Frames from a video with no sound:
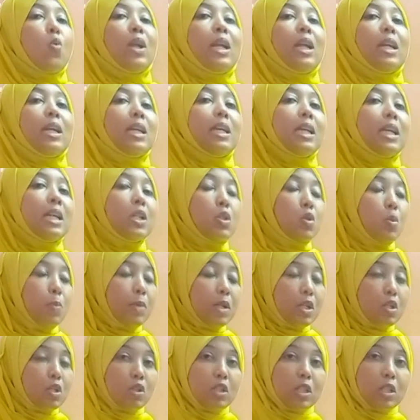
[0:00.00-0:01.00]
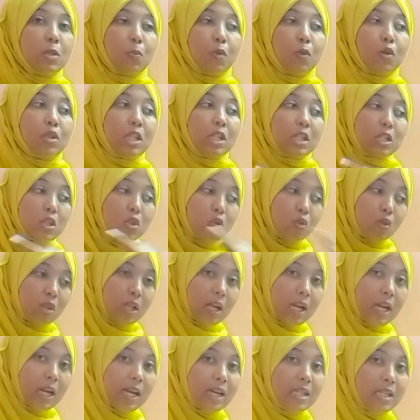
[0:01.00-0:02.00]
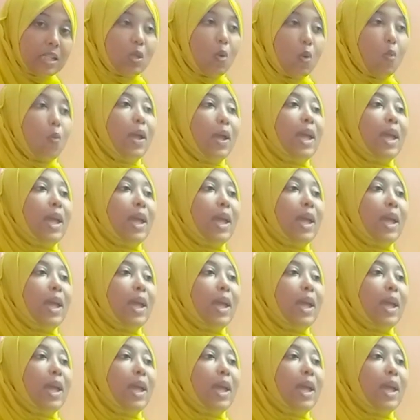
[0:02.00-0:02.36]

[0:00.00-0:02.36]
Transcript: will need to be transported to the lungs